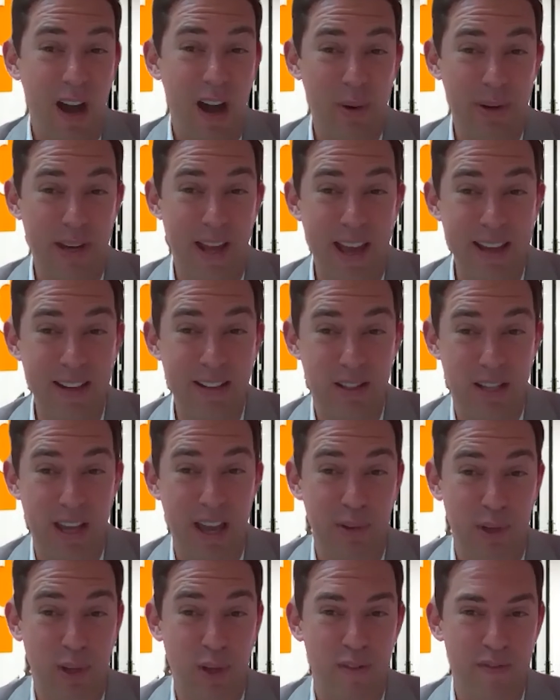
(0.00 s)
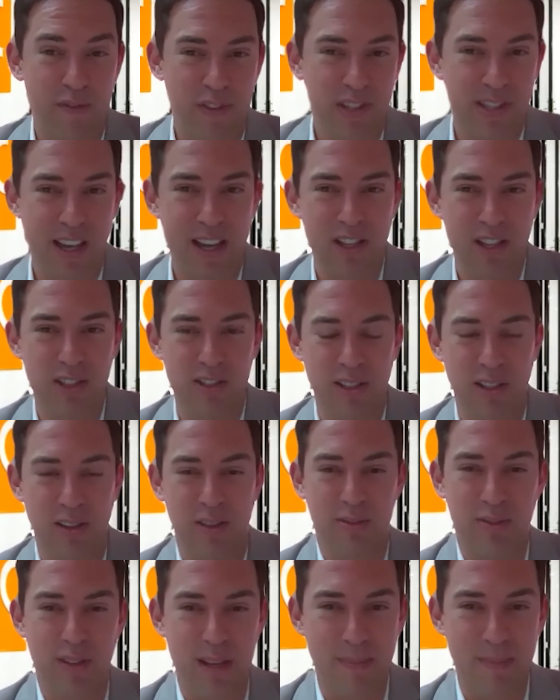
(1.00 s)
would hate to have a conversation in
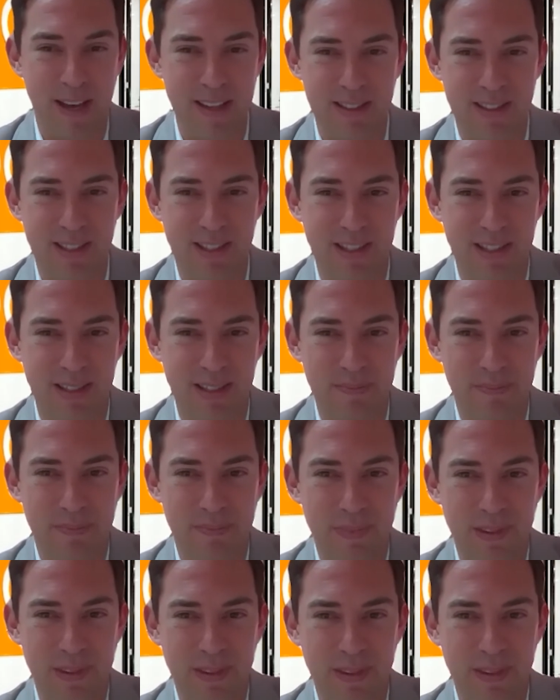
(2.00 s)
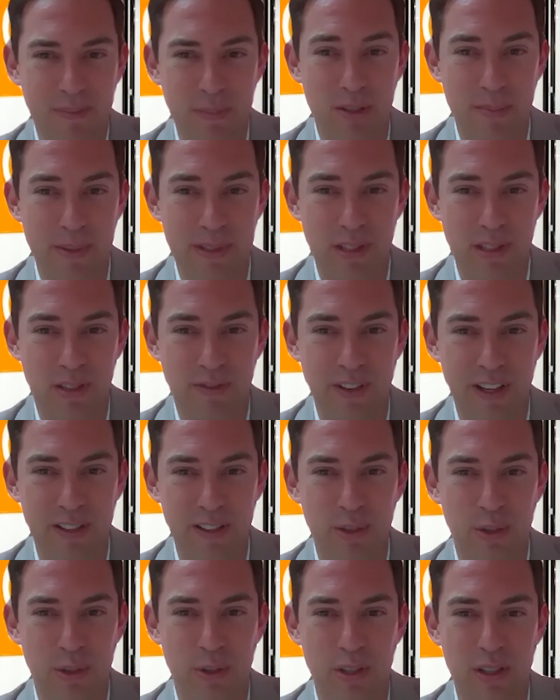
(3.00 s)
3 months, Mr. and Mrs.
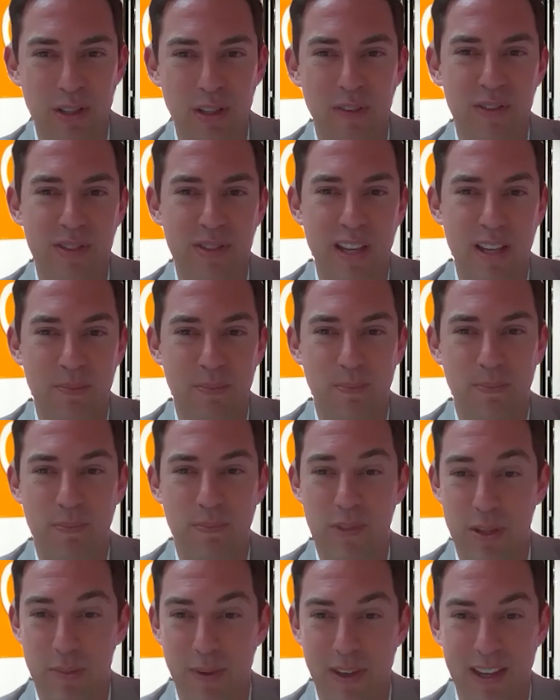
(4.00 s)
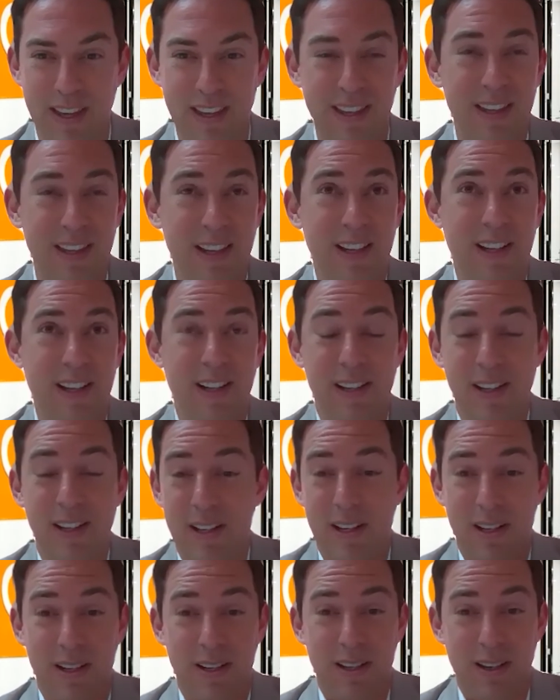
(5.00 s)
Vendor, and you've said to me,
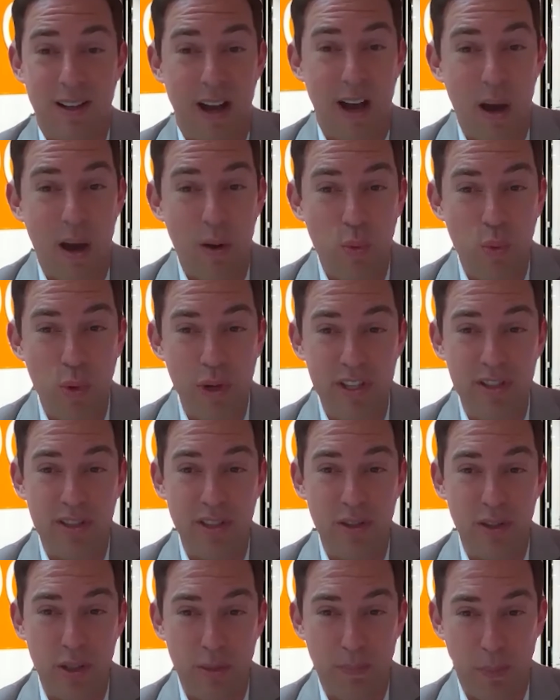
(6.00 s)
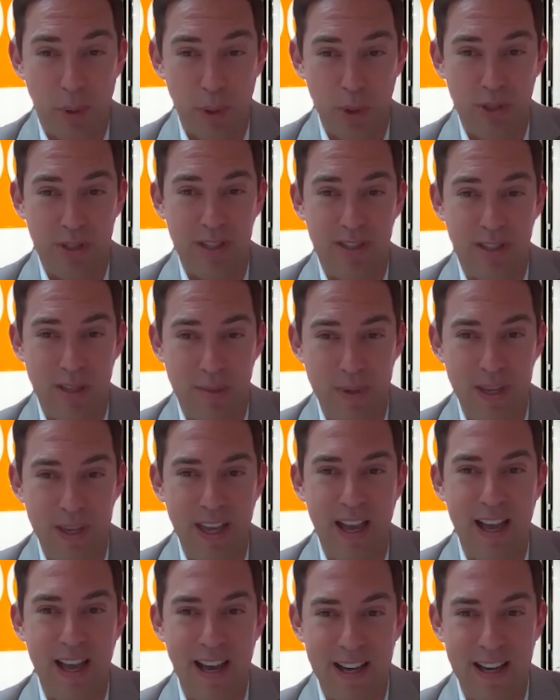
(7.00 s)
I wish that you'd push us a bit
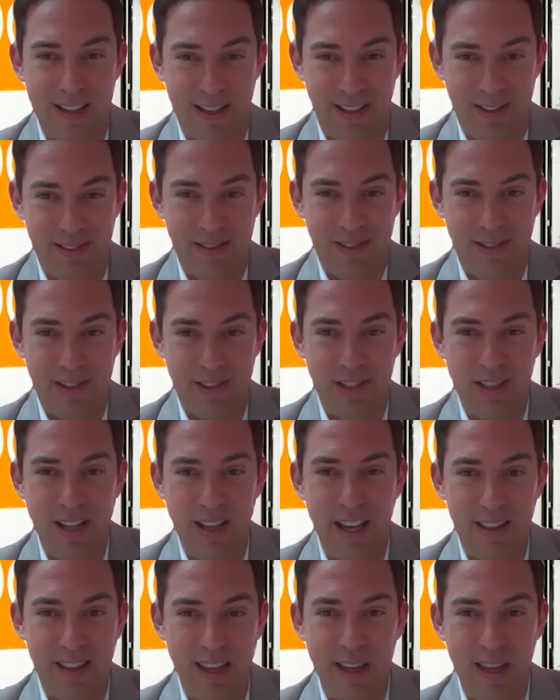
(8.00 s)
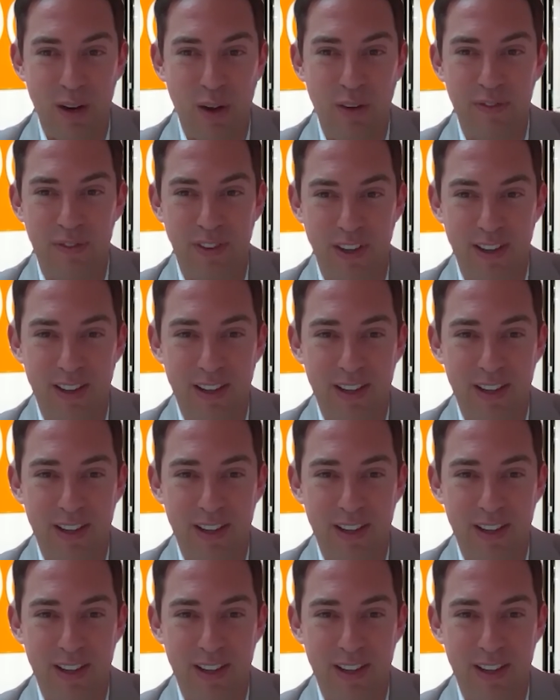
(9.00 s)
harder to take that offer.